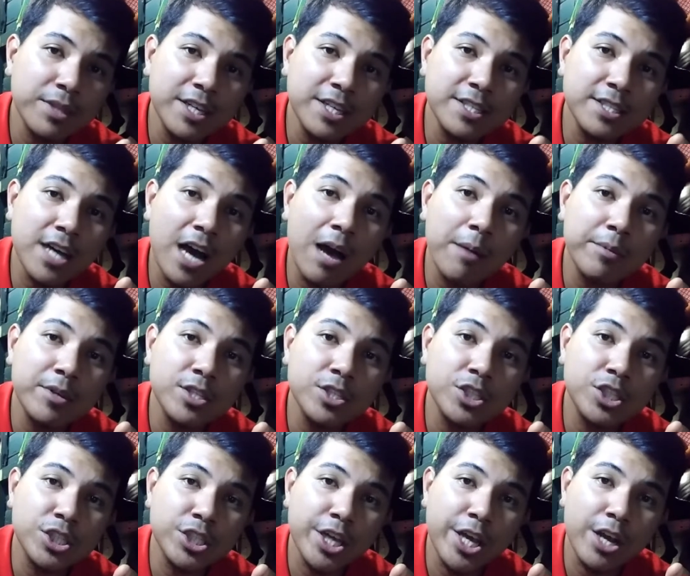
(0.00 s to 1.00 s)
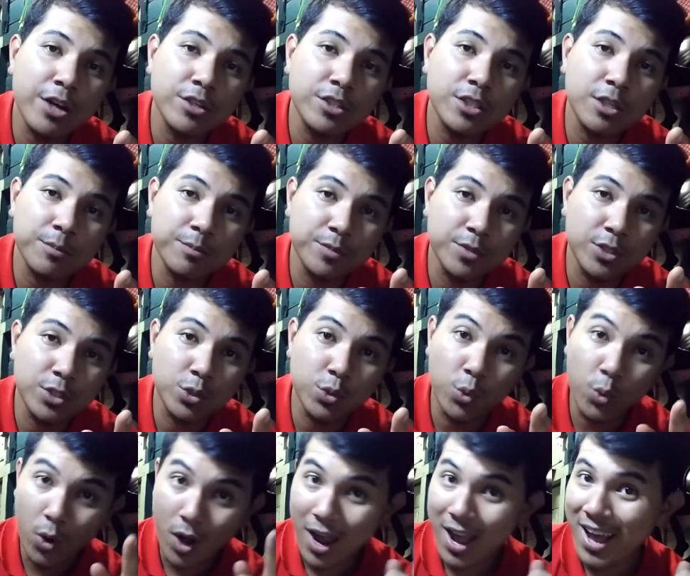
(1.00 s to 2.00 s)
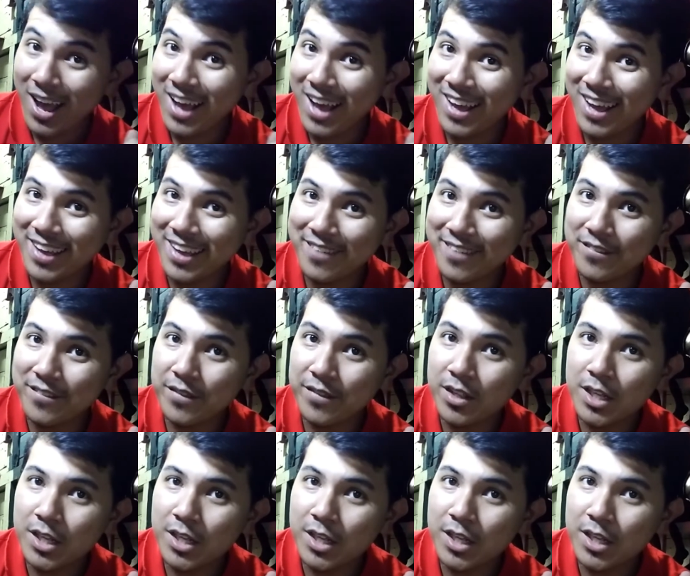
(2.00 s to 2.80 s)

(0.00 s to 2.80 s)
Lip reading: please comment, share, subscribe